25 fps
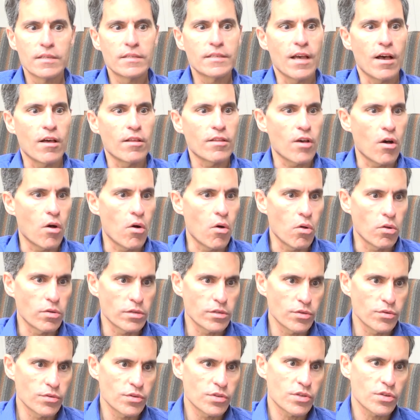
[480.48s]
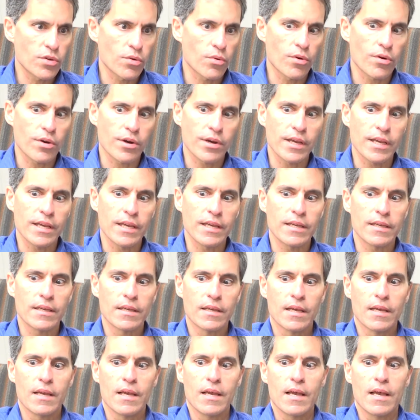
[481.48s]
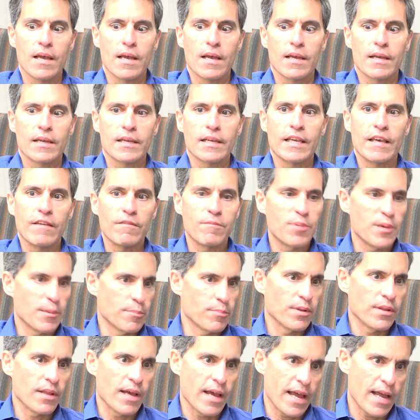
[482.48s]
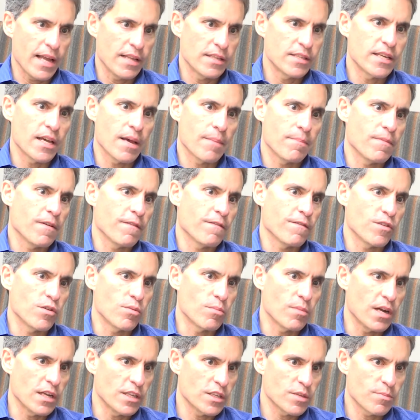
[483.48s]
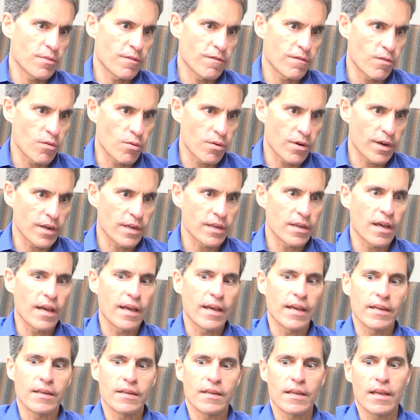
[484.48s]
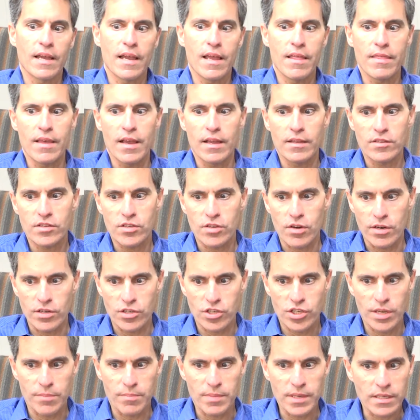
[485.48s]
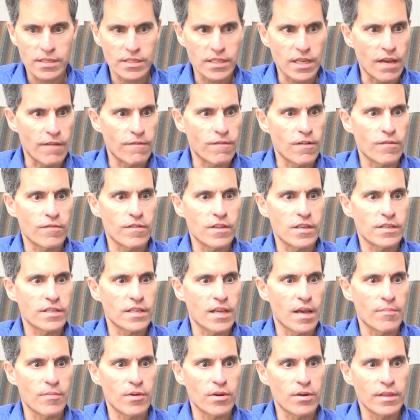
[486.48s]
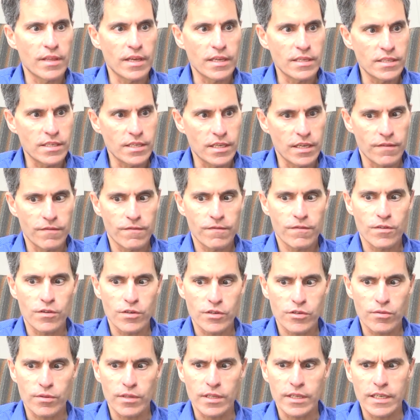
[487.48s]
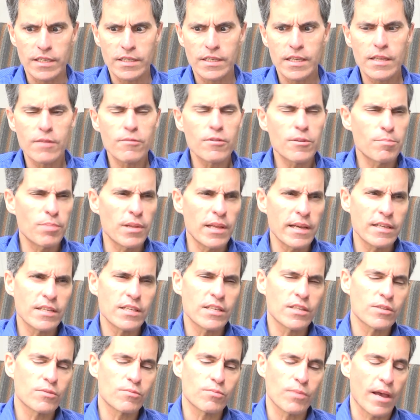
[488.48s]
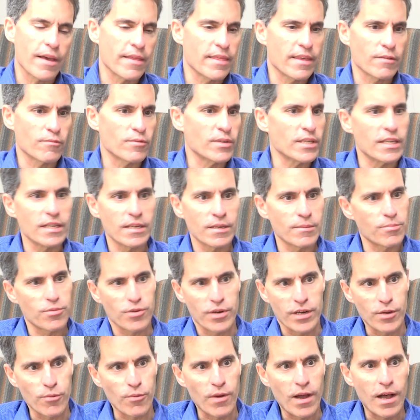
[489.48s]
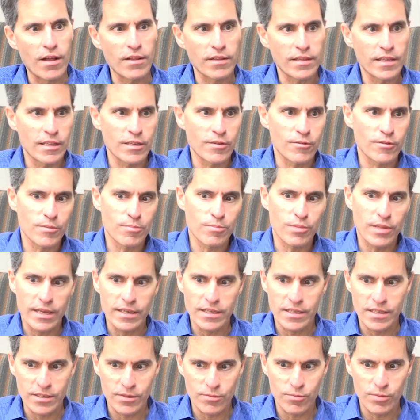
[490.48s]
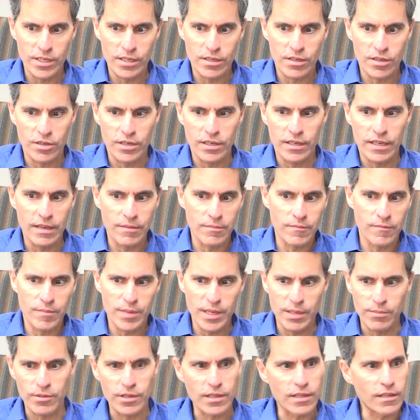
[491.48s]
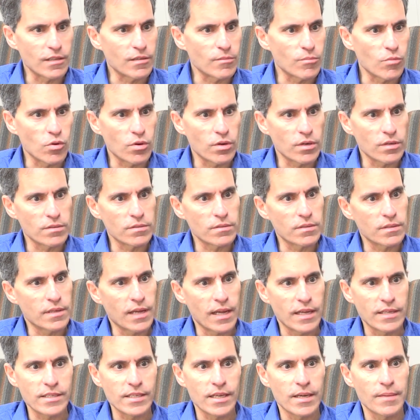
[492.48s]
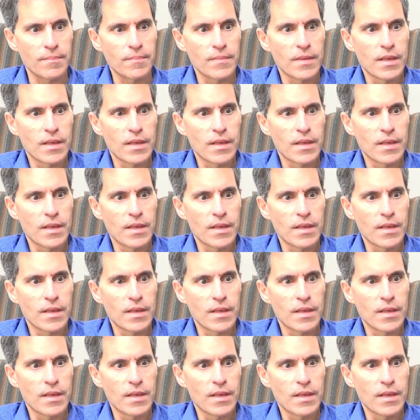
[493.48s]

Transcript: tell the whole news story, give people a heads up a few months before Ignite, and then start shipping stuff over the summer, and they'd see it in first release. And there were places, I think we did it pretty well, and then there were places we could have given people a little more heads up.